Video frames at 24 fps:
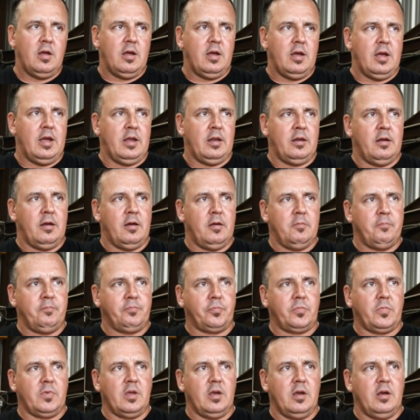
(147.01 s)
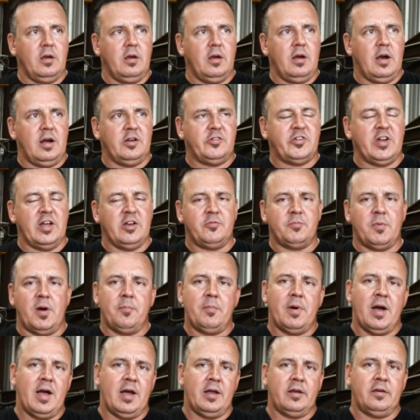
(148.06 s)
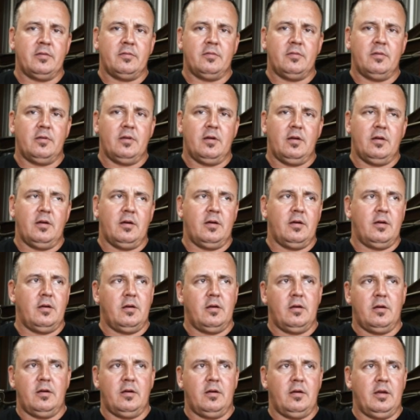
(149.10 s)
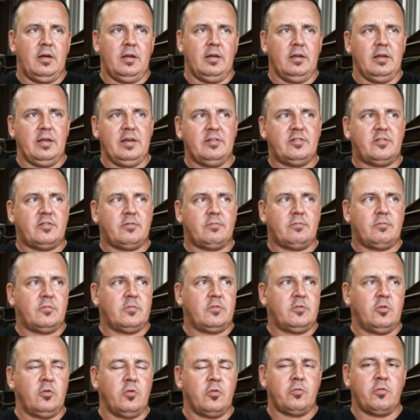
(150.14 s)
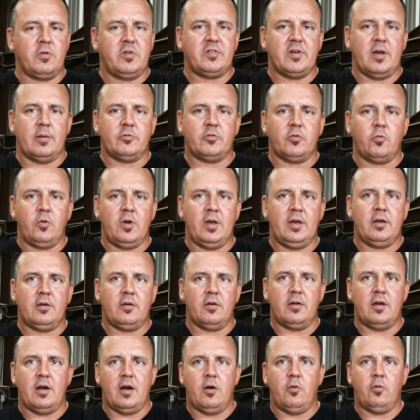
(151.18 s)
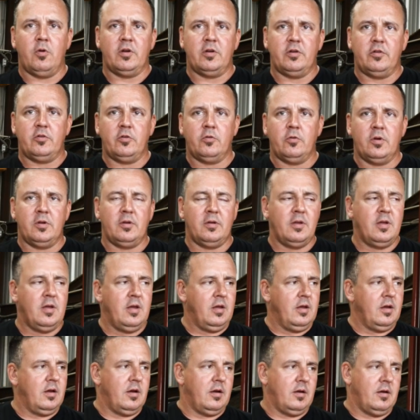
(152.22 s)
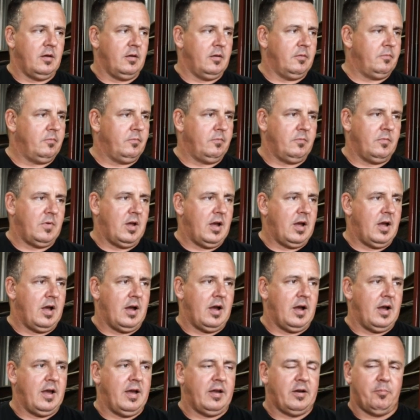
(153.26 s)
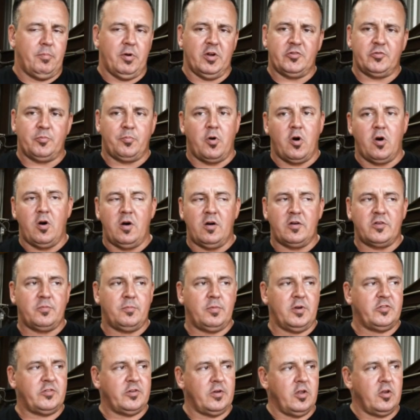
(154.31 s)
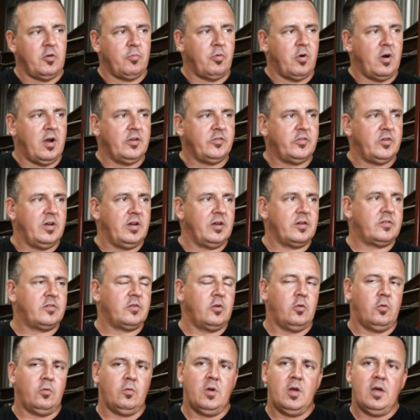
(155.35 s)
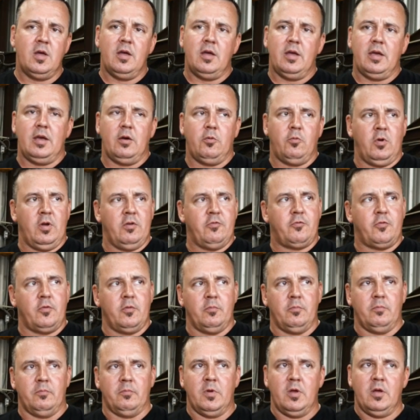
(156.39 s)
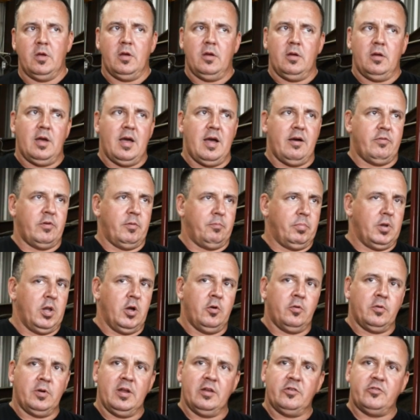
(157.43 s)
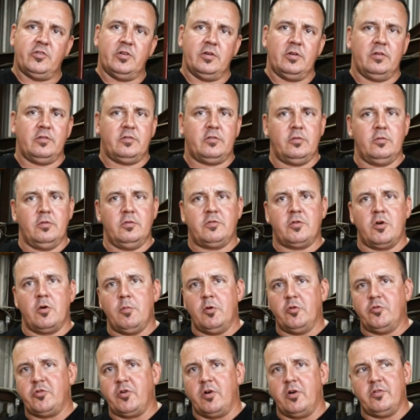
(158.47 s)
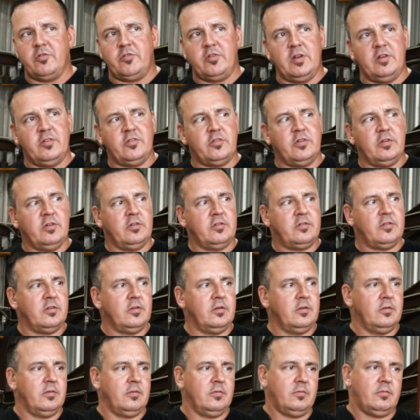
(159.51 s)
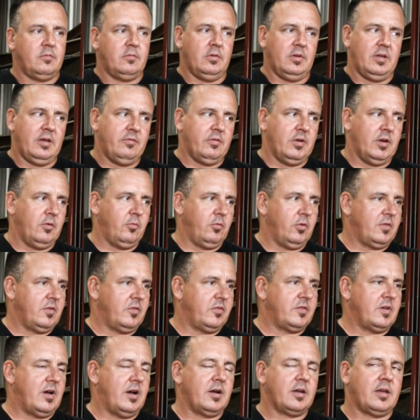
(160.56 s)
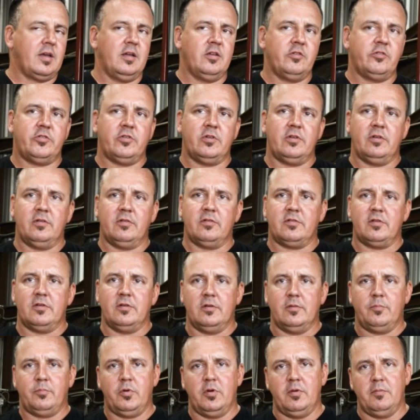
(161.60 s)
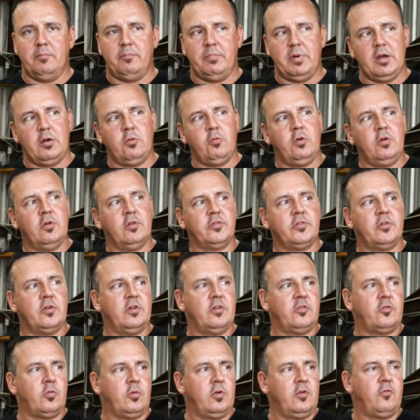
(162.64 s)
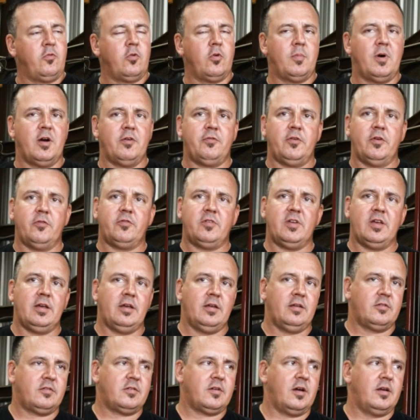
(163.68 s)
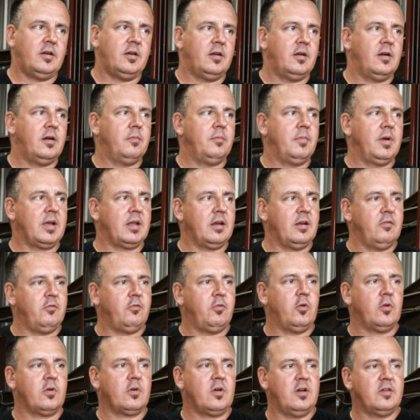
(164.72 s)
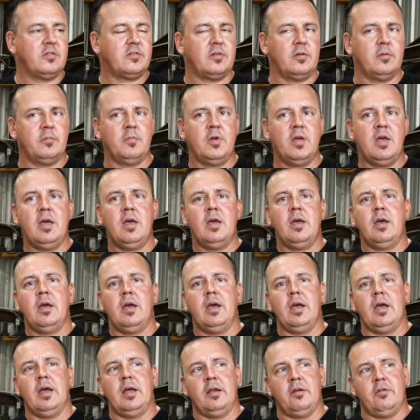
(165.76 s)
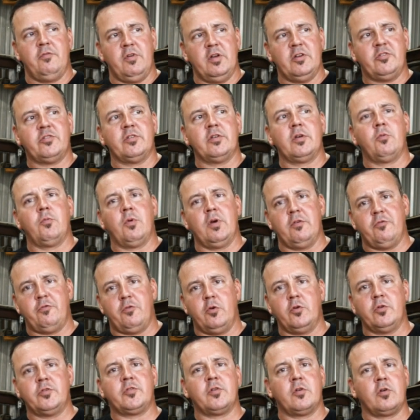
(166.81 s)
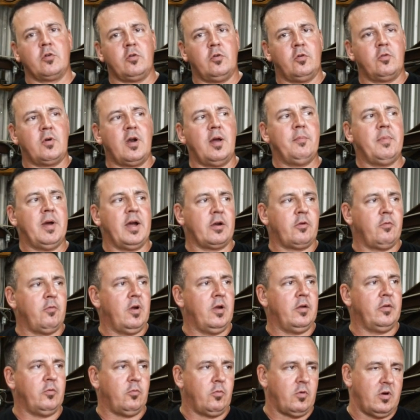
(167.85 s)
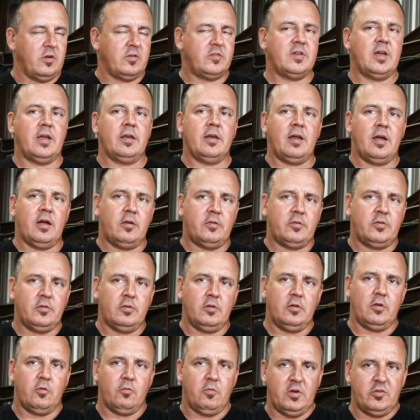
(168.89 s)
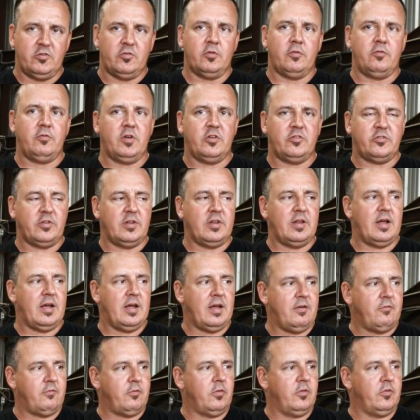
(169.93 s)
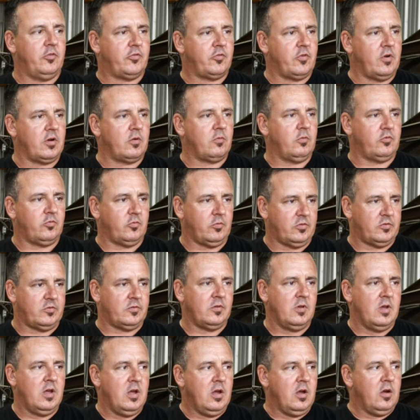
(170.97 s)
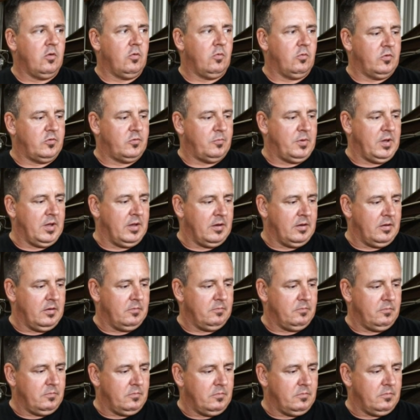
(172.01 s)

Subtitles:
And I changed my mind at least 2 or 3 times a week on how I wanted to do it. I had a bunch of parts, a bunch of other projects, so it went from having a blown engine to a turbocharged engine to leaving it with the stock engine to putting big wheels on it, 24x15s, cutting it up, making it full custom, and eventually went full circle right back around to where it's at now, to the original vision that I had for the truck, which was being a